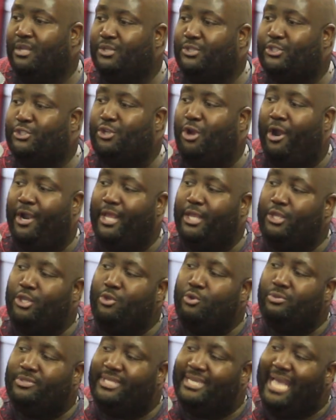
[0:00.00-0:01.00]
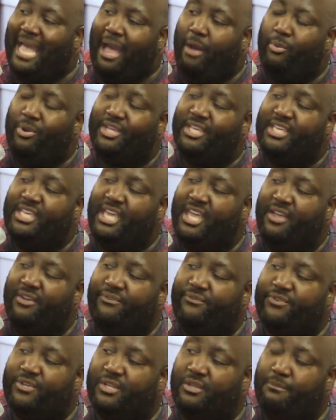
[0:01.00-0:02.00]
started using our
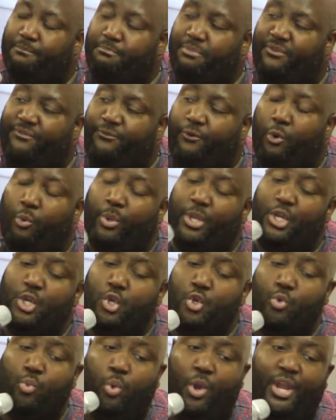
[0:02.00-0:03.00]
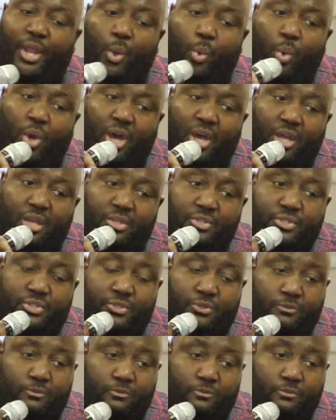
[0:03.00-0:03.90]
gift before we knew what it was.